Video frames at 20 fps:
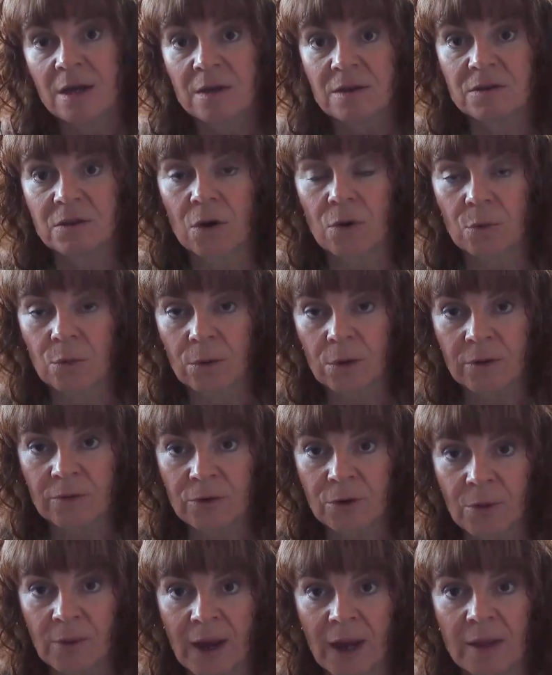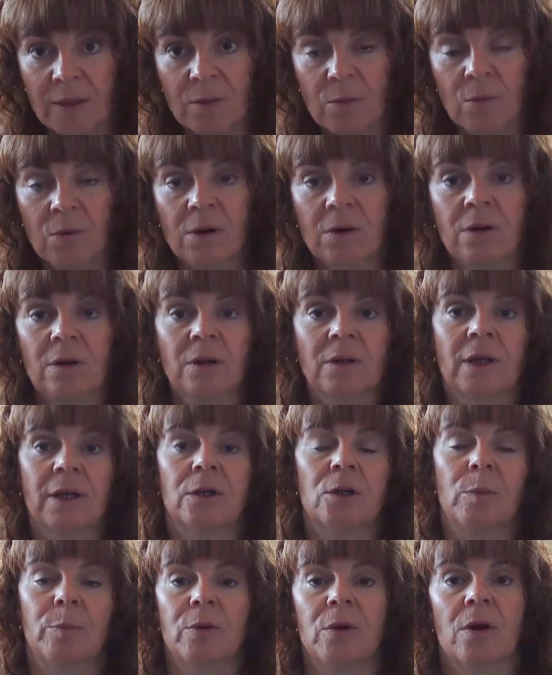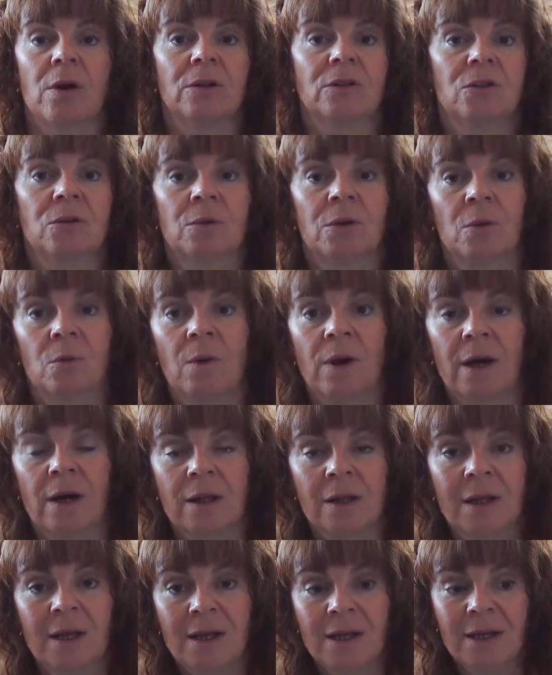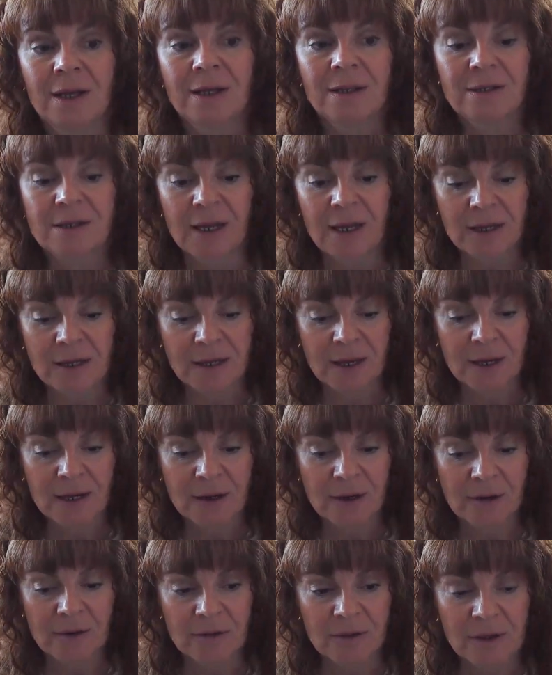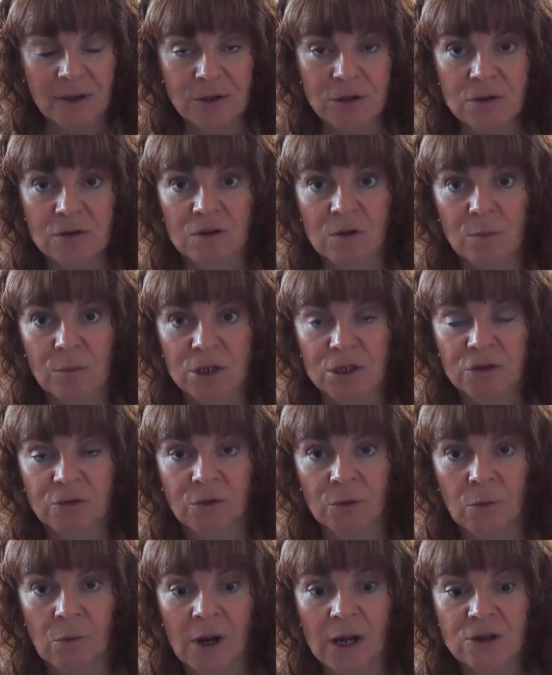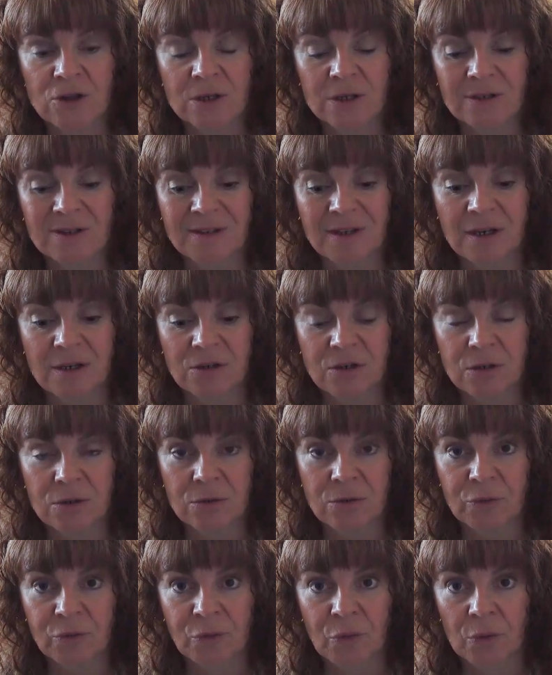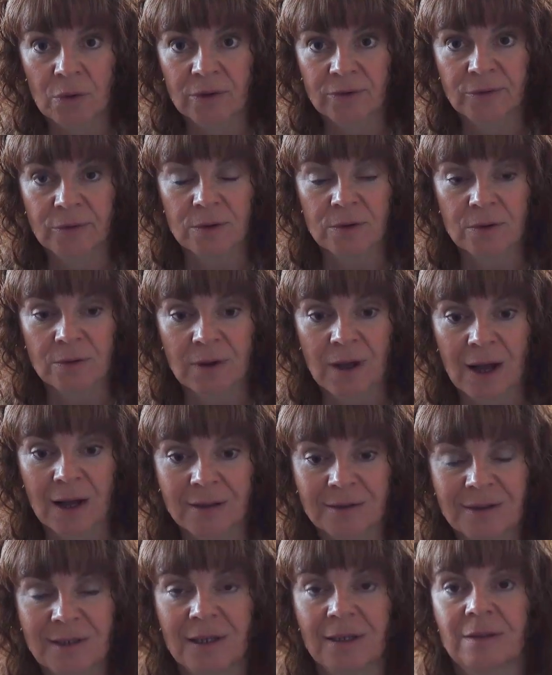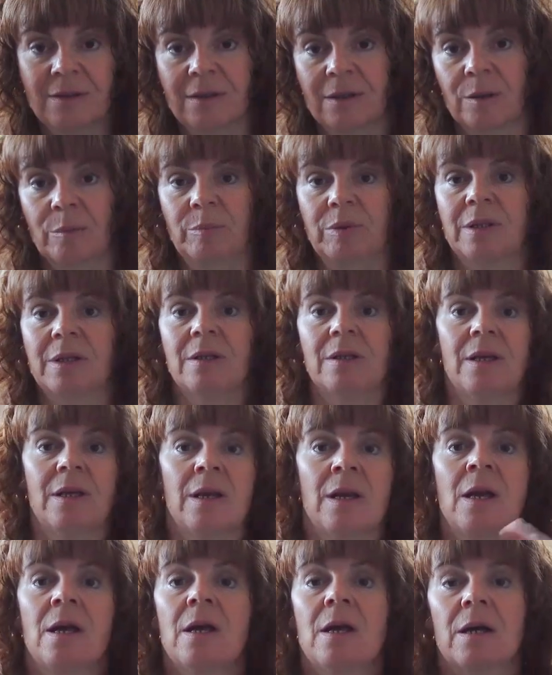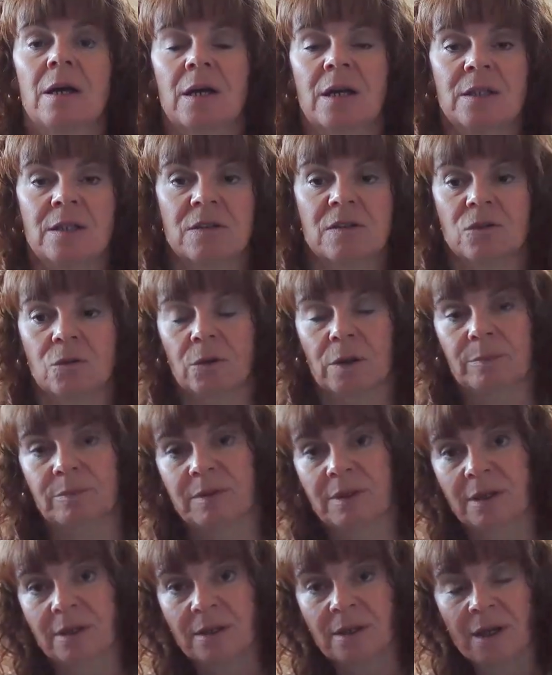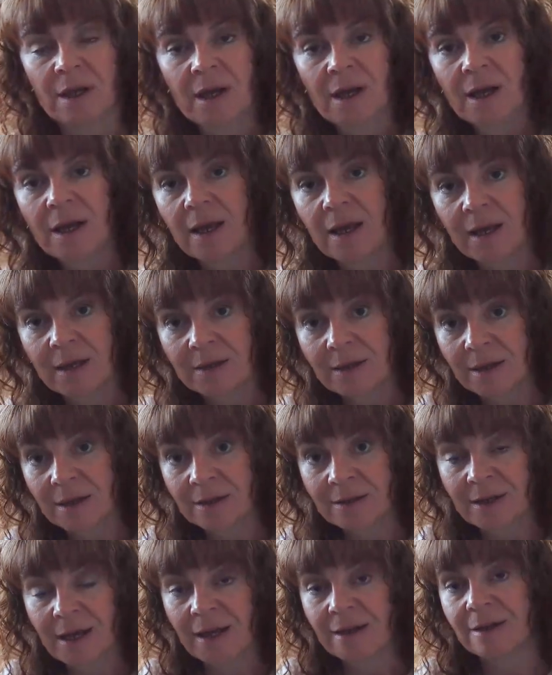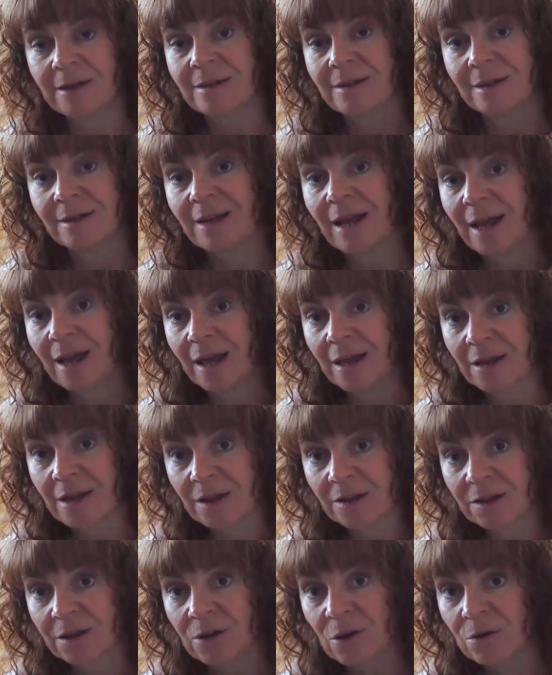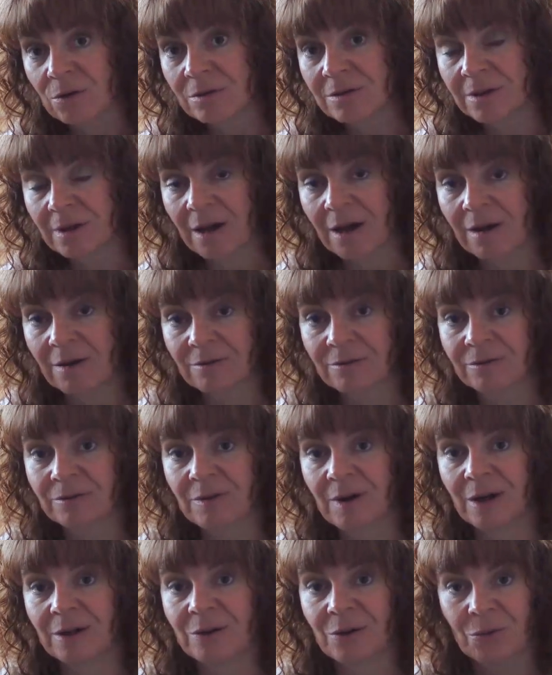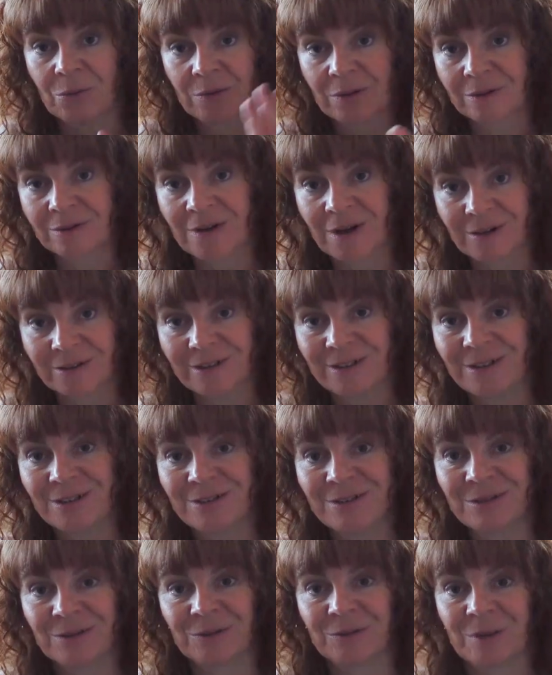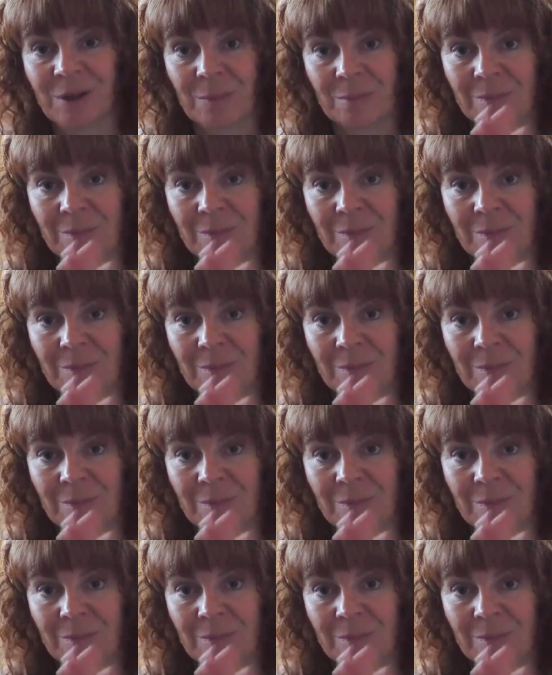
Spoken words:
So wherever you're at in the world, I hope you're all doing well. Take care. Thank you so much for watching. Stay tuned for further content, completely unscripted and unedited and loads of fun. We'll talk to you soon.